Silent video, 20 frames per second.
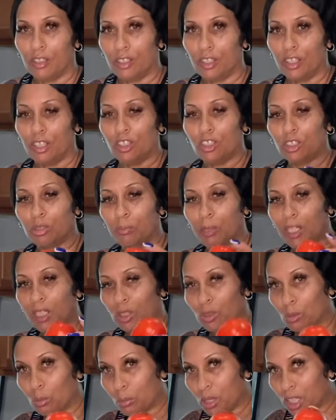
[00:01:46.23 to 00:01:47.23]
Here's my
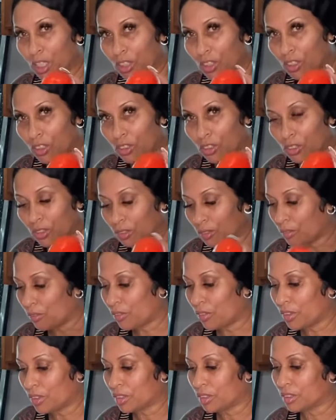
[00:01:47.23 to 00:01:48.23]
tomato.
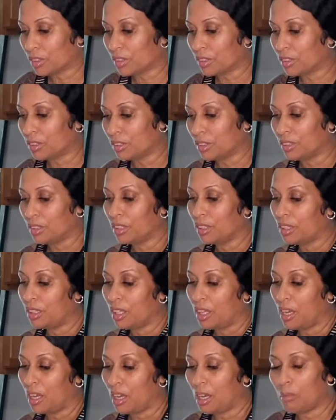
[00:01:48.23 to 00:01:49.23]

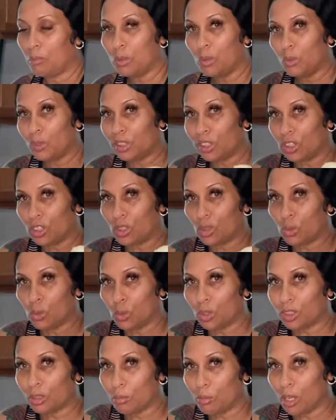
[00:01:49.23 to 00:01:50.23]
I'm using 2
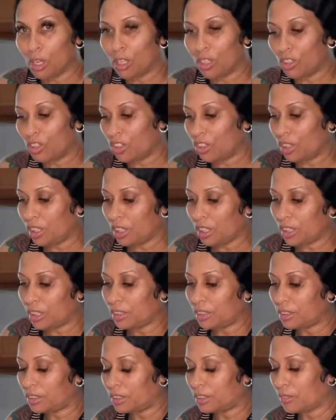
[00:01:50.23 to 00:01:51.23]
small
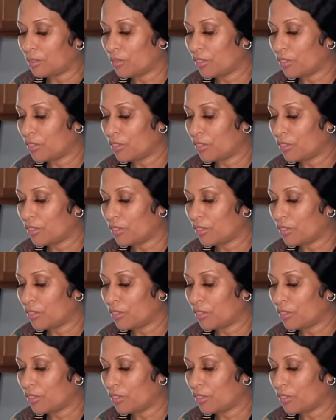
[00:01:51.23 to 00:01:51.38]
onions,